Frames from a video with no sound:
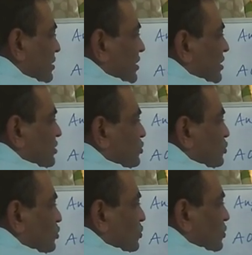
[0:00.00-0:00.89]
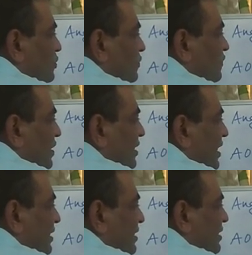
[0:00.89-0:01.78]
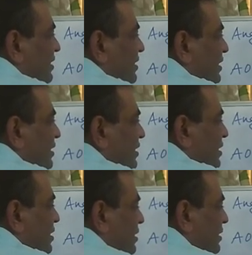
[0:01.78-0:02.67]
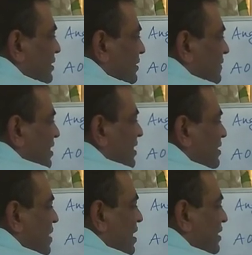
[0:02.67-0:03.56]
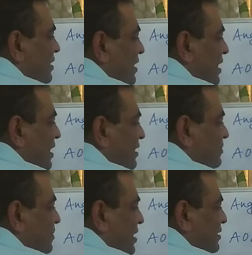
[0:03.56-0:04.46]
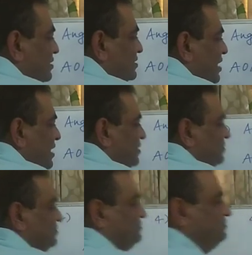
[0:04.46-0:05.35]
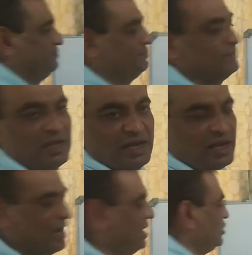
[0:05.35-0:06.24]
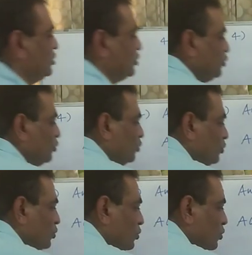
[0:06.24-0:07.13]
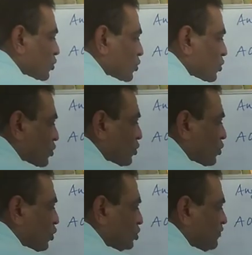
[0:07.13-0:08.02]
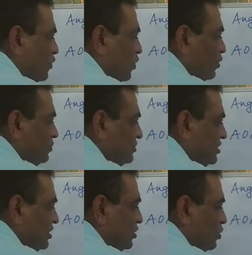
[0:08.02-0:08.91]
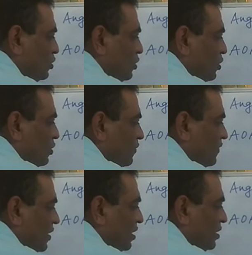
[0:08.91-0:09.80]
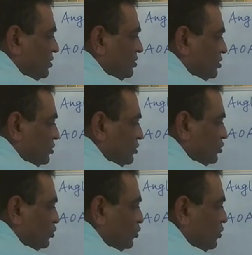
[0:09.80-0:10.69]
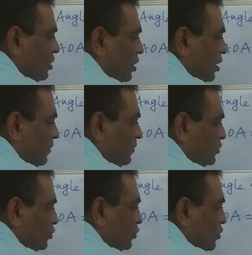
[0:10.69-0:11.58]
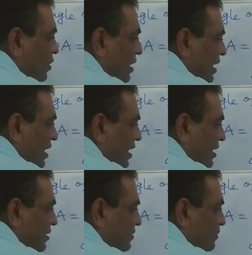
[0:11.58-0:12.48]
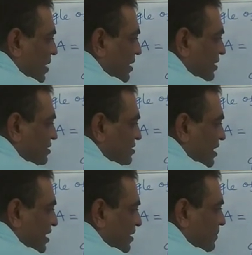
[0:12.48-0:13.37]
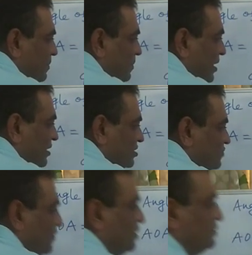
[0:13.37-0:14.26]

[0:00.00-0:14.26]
into 180 degree divided by n minus m, and q goes from 0, 1, 2 up to n minus m minus 1.